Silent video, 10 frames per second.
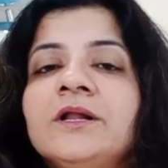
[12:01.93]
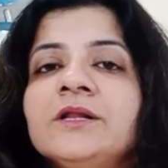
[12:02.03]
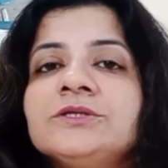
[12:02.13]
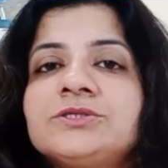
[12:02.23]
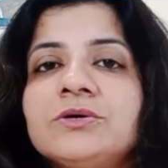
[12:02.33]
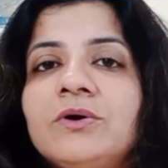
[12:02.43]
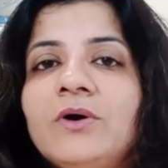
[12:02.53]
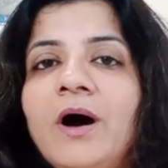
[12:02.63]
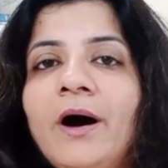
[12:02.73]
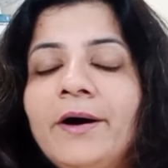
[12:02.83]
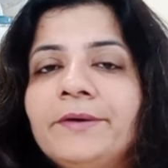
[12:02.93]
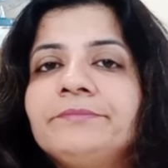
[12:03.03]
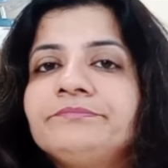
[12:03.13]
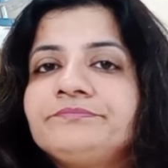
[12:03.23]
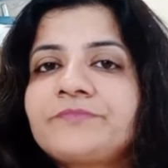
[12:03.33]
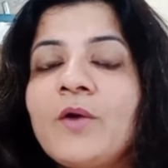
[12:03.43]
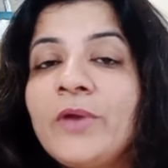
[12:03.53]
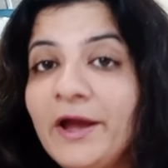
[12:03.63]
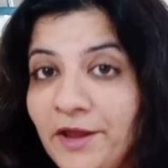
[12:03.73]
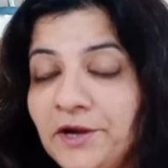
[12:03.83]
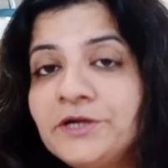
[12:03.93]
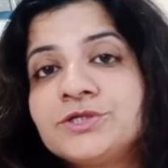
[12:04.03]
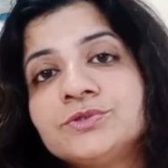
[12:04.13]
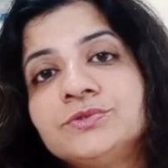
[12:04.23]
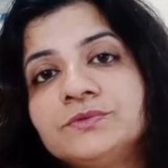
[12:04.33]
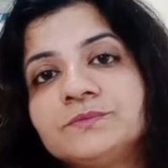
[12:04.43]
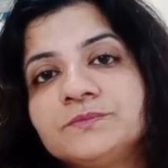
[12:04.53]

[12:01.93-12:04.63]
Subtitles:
So we are here to